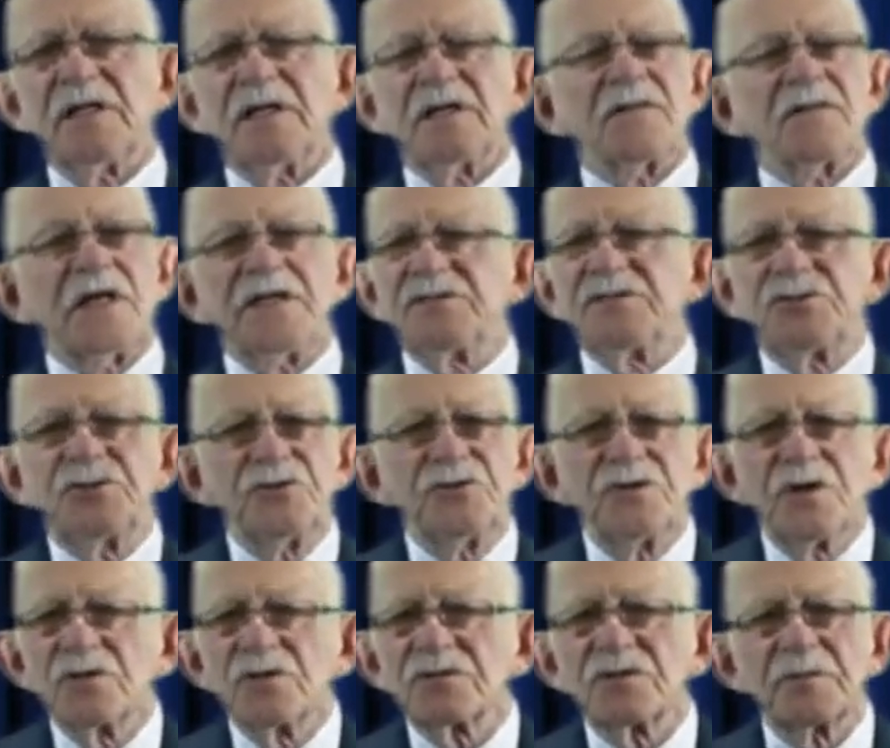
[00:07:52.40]
they do
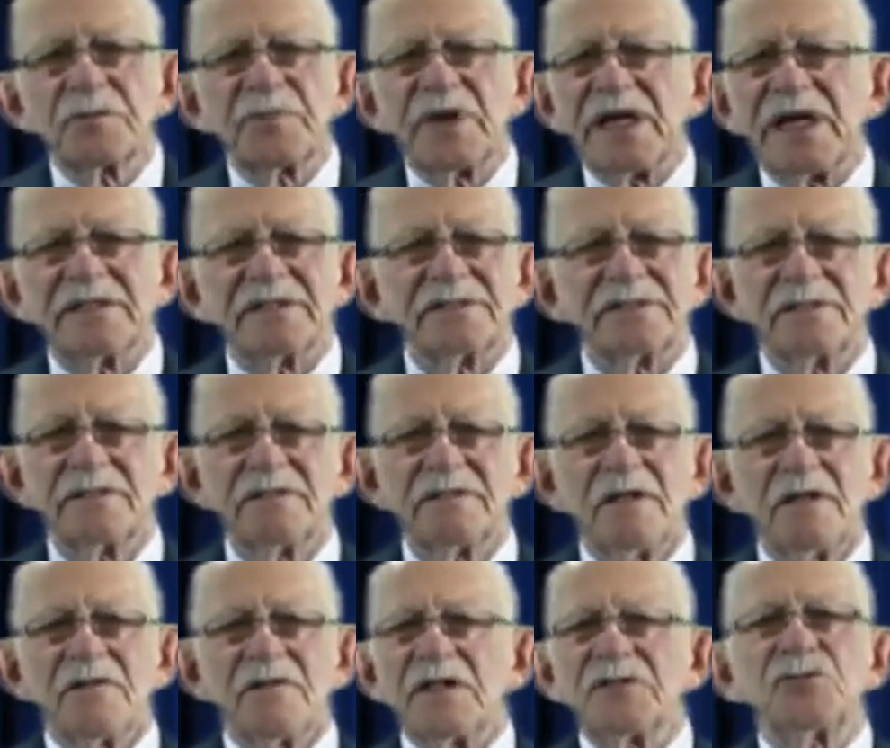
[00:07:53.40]
not repent.
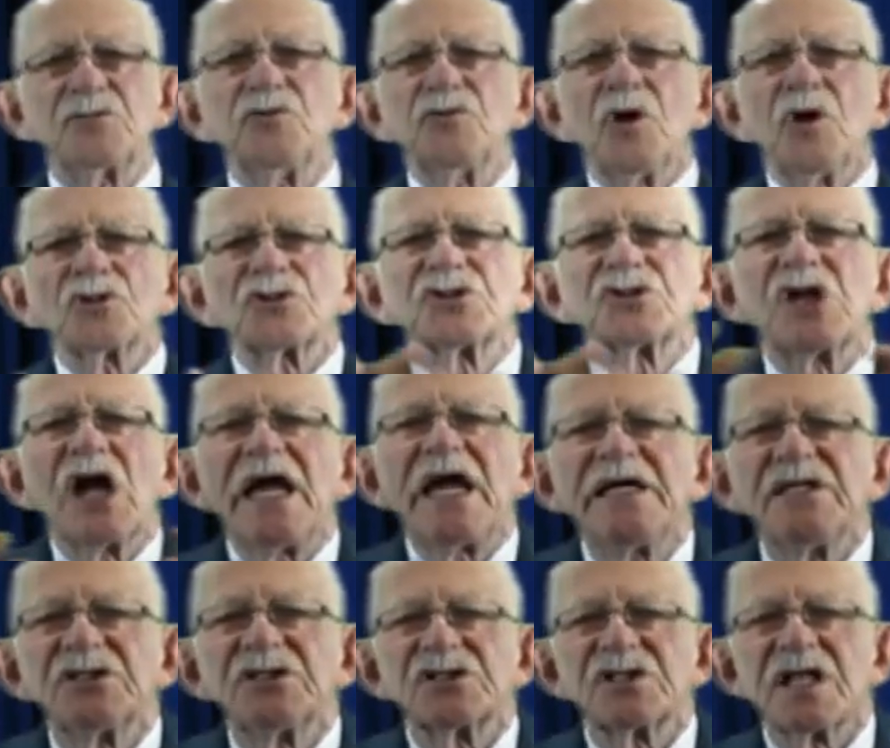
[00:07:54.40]
They do not
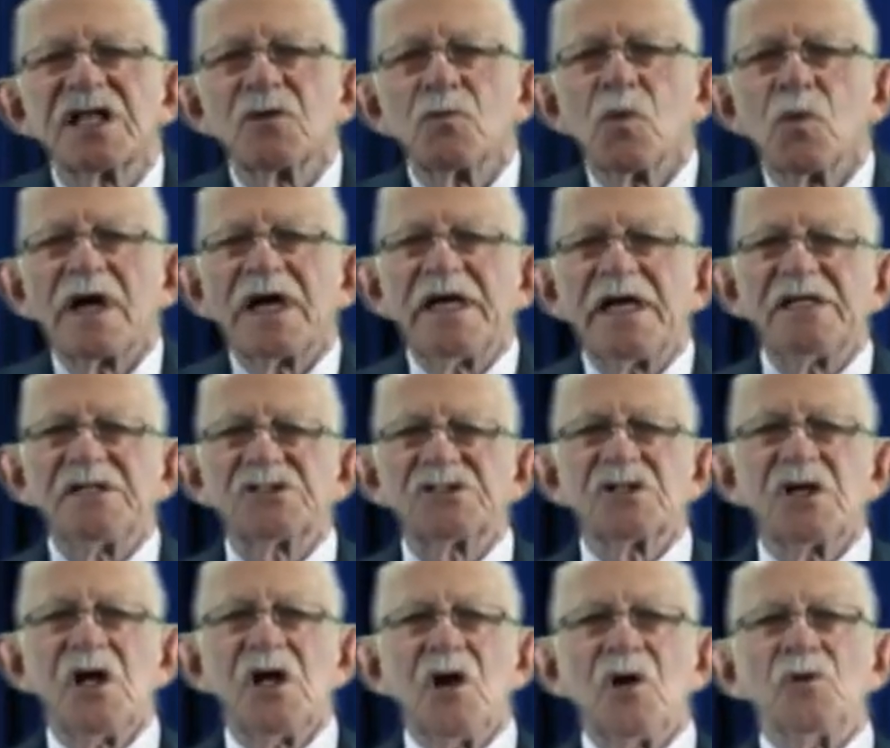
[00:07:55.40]
change their
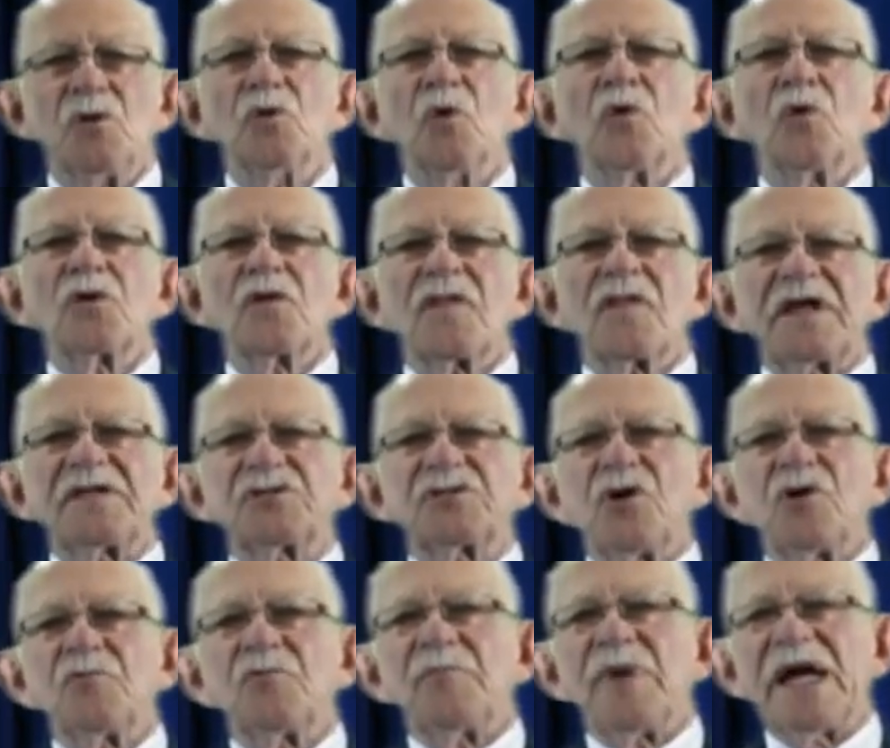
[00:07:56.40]
ways, nor do they
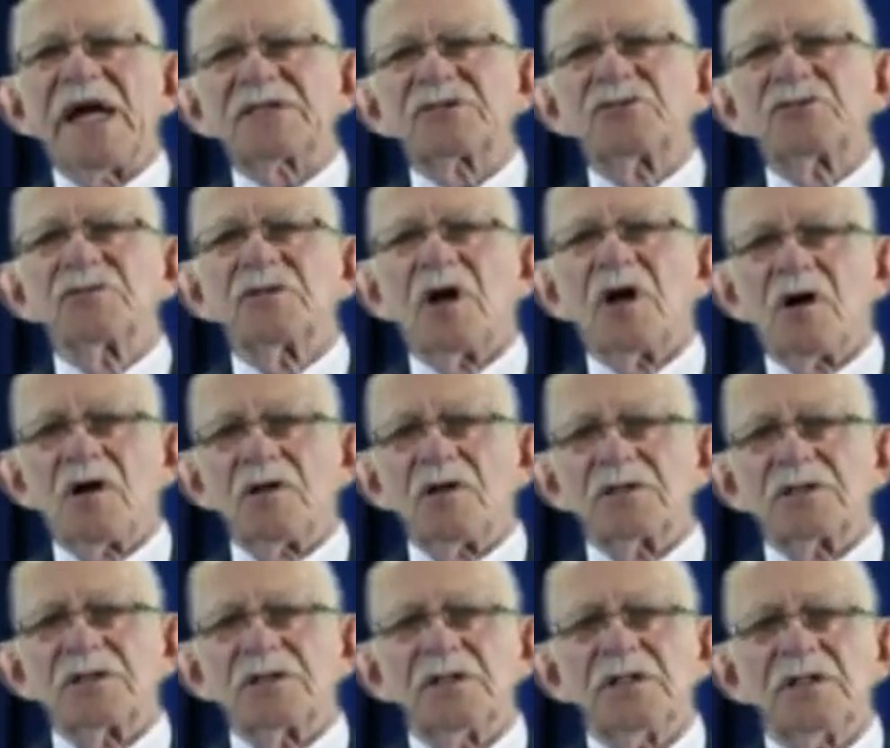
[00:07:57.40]
turn back to
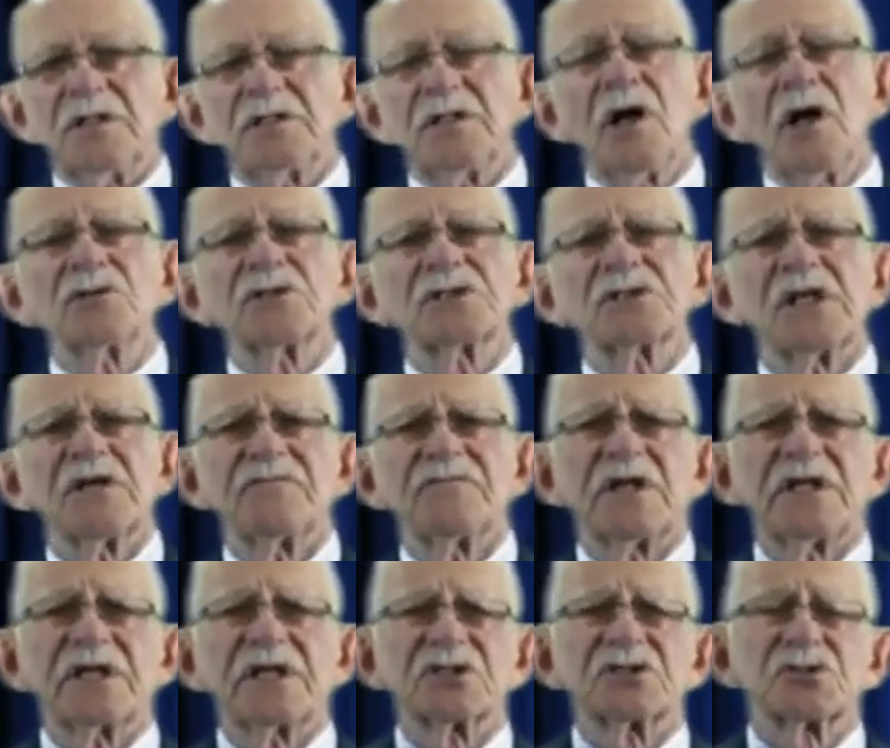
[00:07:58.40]
God. Notice Leviticus